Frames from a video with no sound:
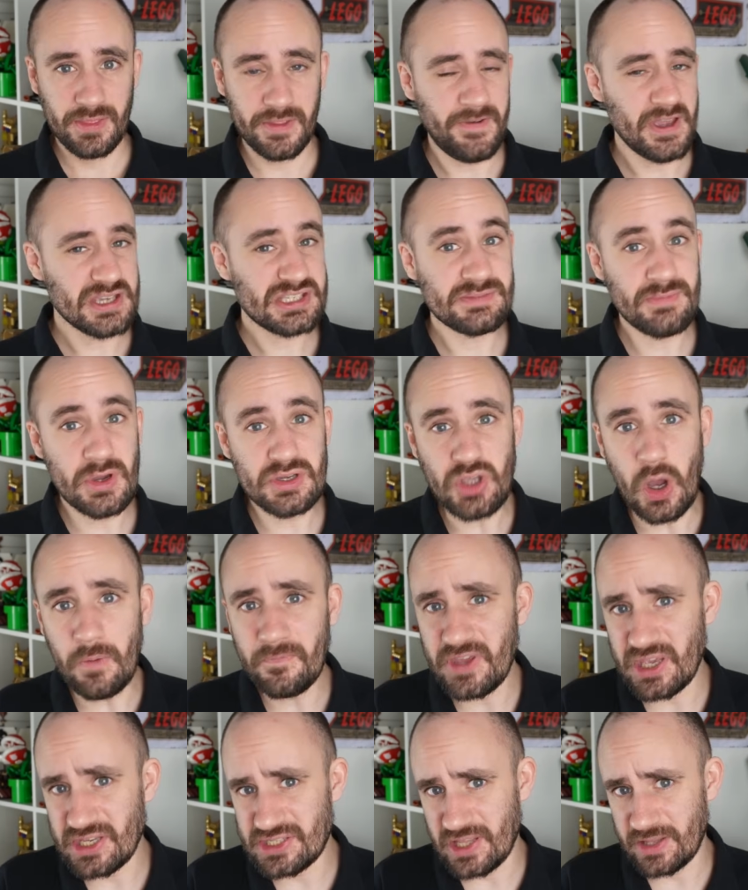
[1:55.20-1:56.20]
The first and most
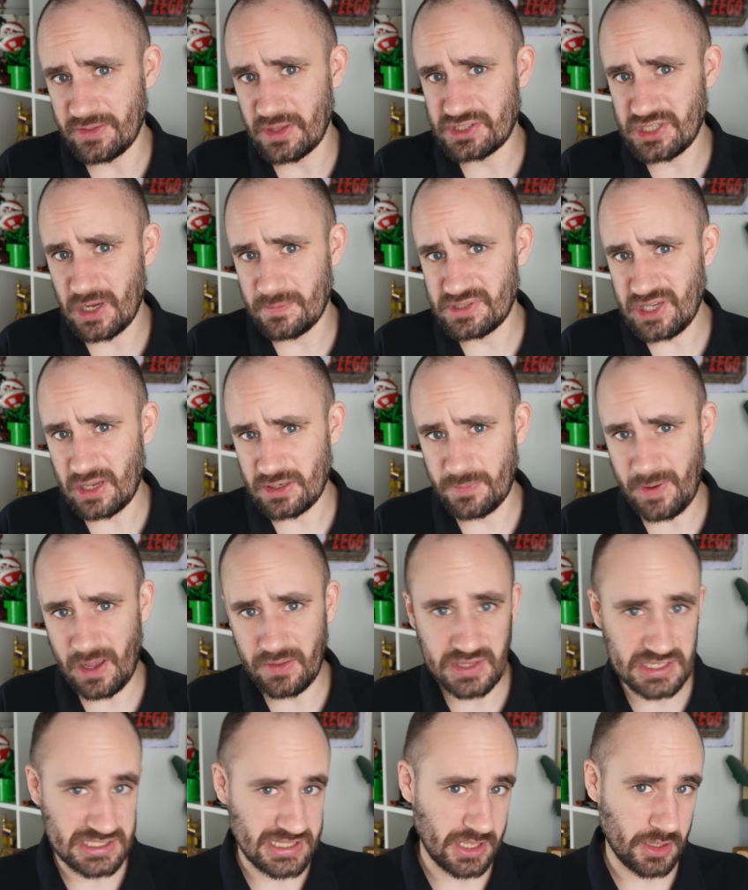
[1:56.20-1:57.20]
obvious thing that jumps out
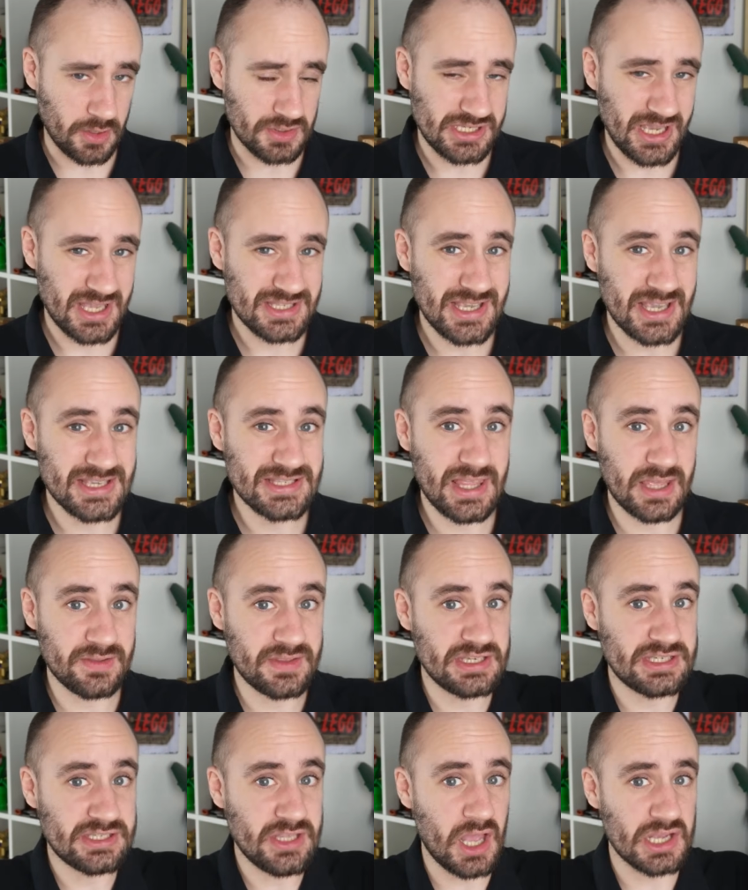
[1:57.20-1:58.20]
about these LEGO sets is that
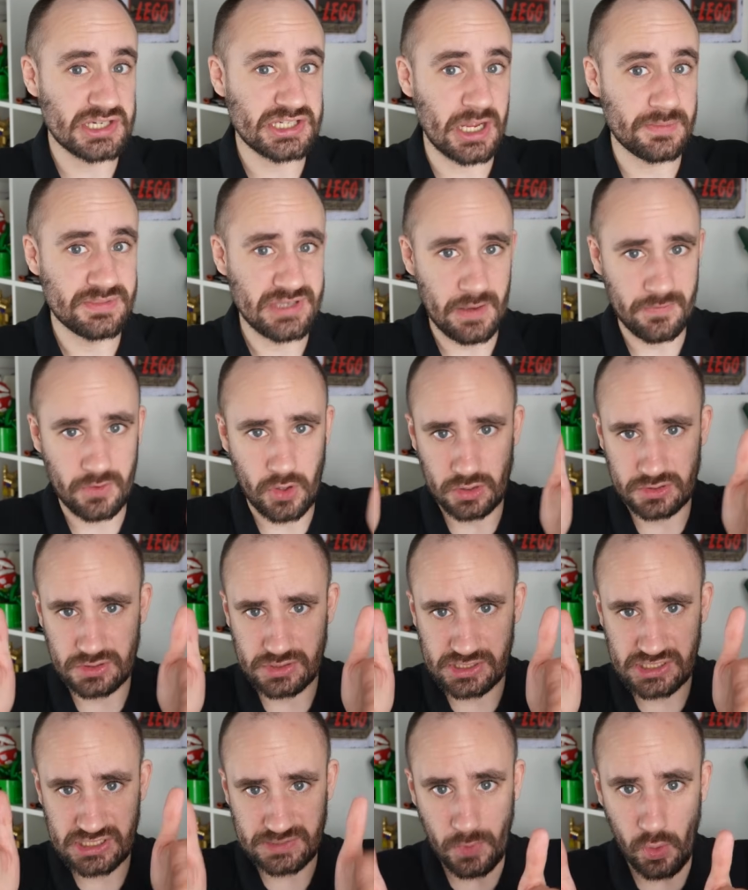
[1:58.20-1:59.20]
the starships have
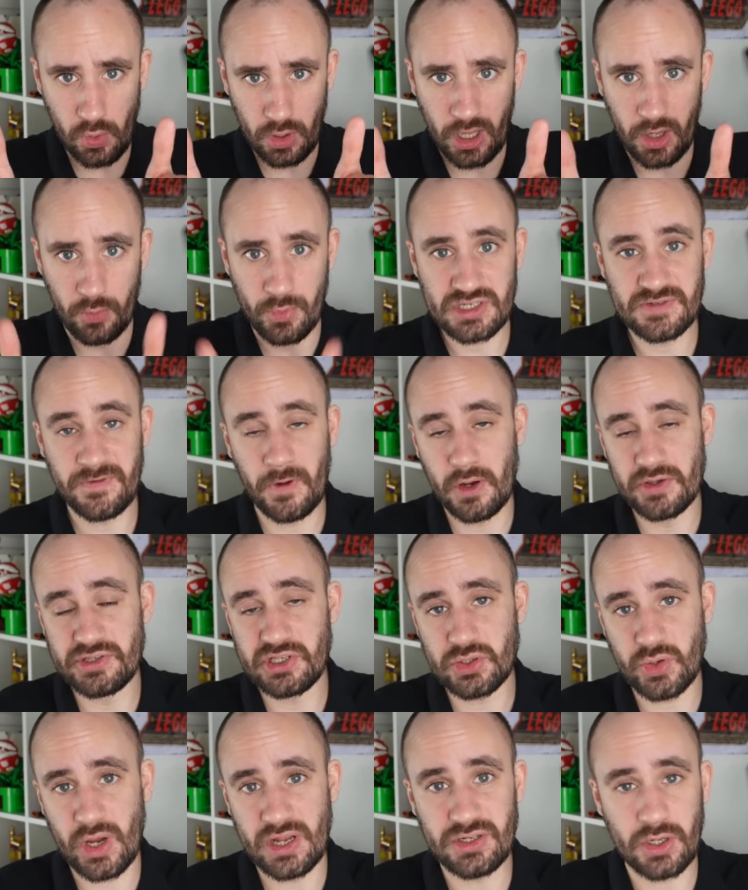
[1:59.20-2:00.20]
gotten smaller, which follows
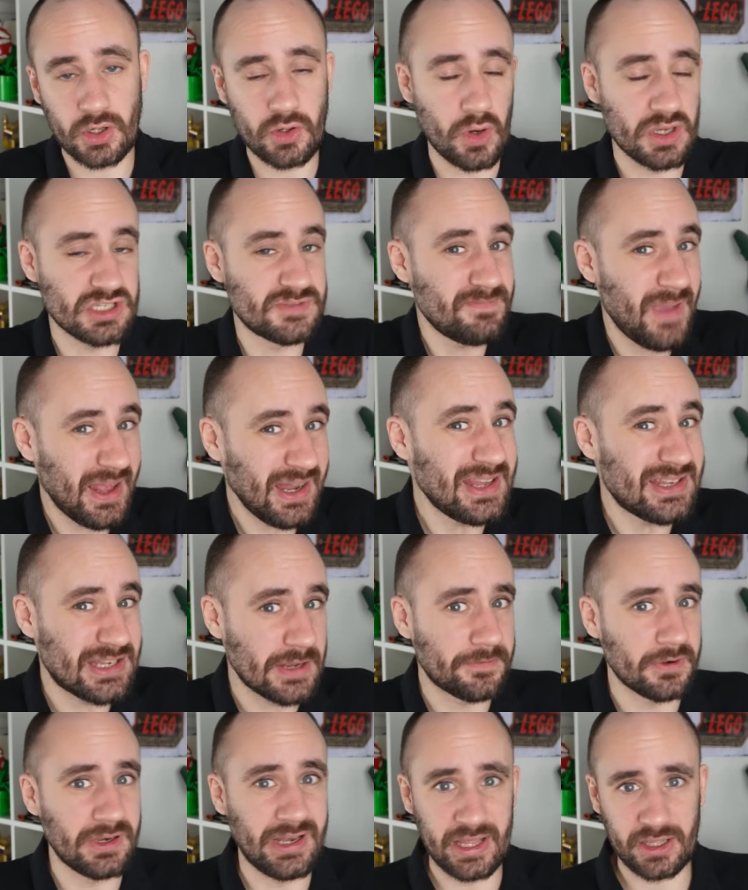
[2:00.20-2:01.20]
a trend across many
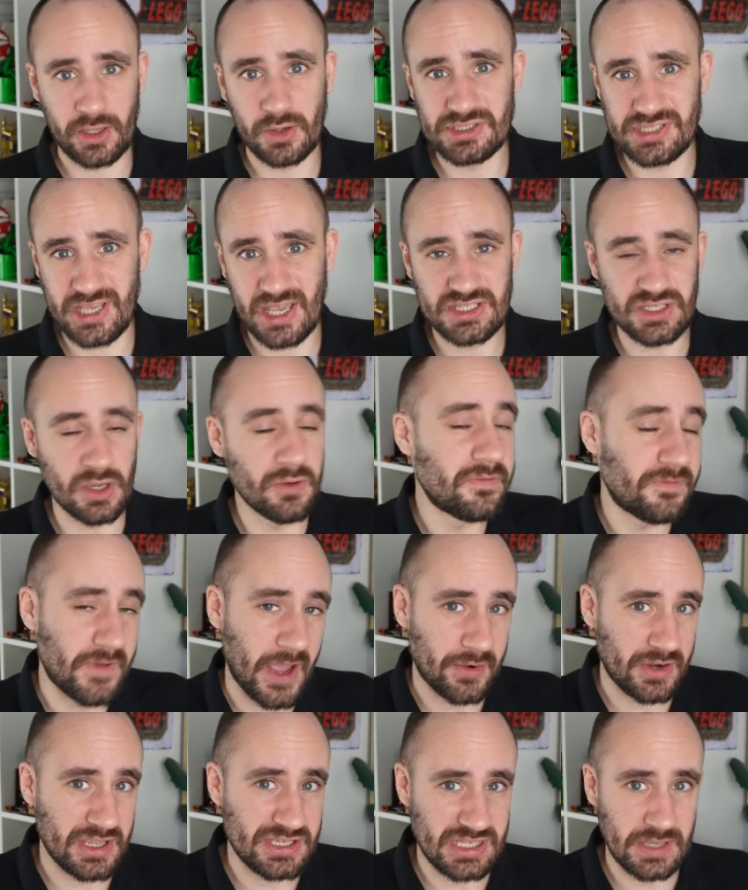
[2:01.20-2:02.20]
different LEGO sets of
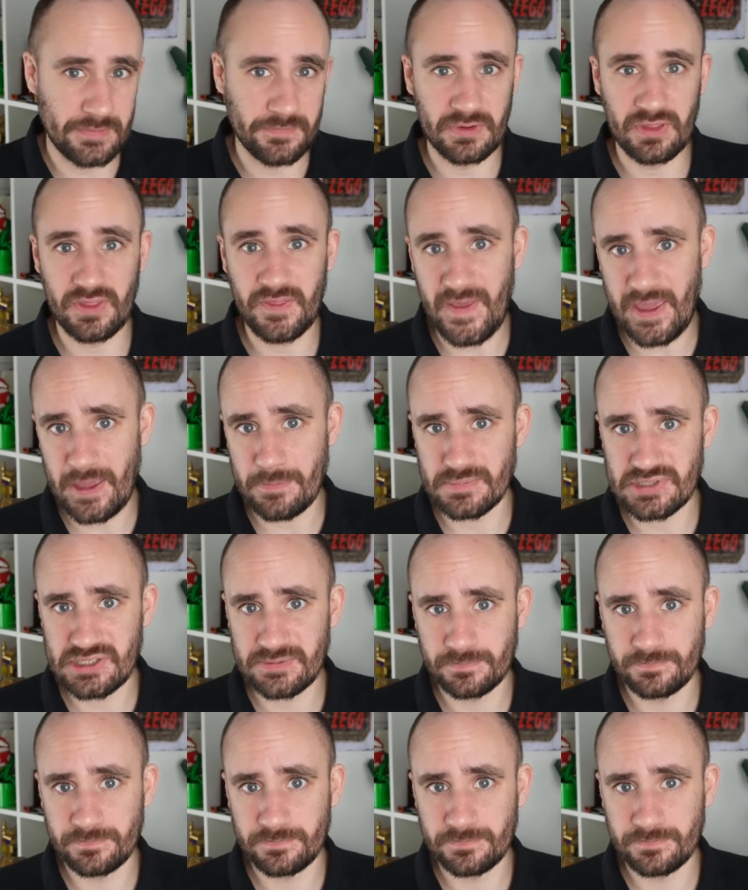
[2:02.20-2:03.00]
various different themes.